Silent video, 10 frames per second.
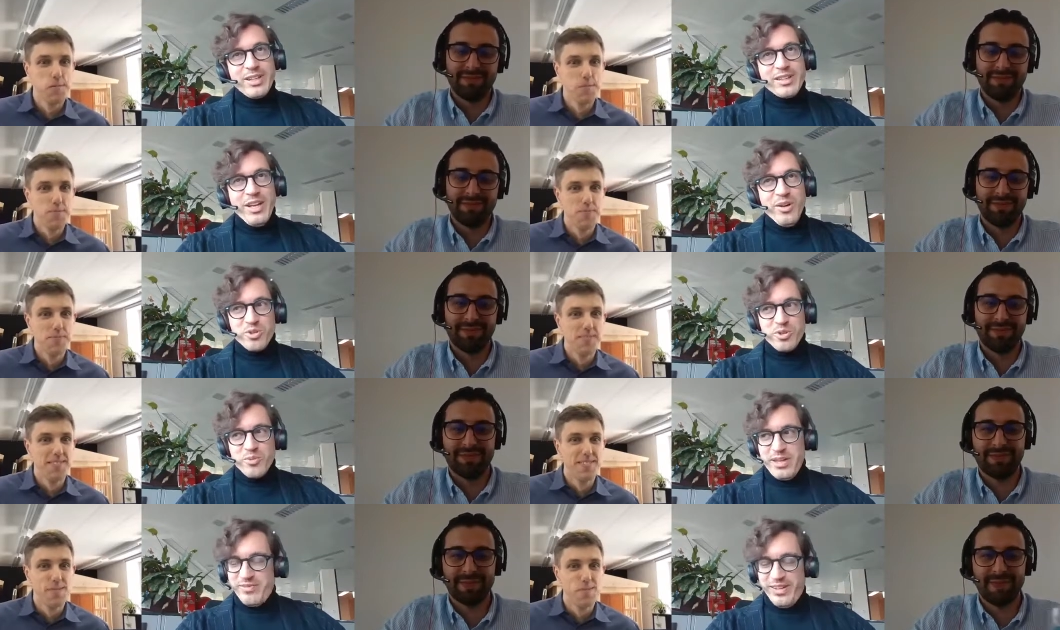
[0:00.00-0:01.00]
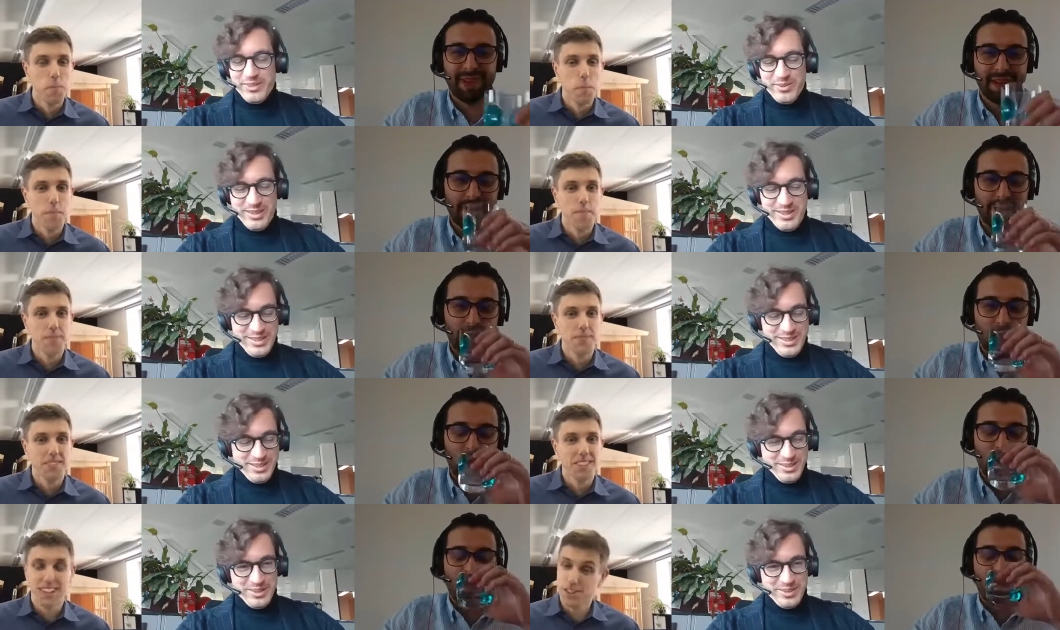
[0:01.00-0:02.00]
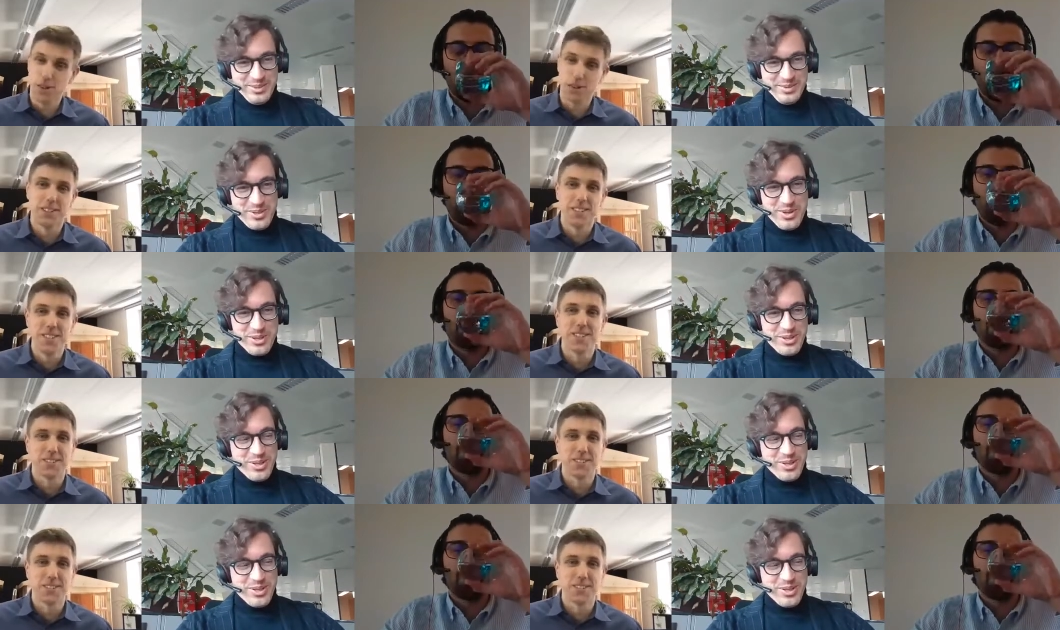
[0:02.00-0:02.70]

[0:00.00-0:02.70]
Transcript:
Speaker 1: it can also backfire, right? Uh, uh sure. Going, sure.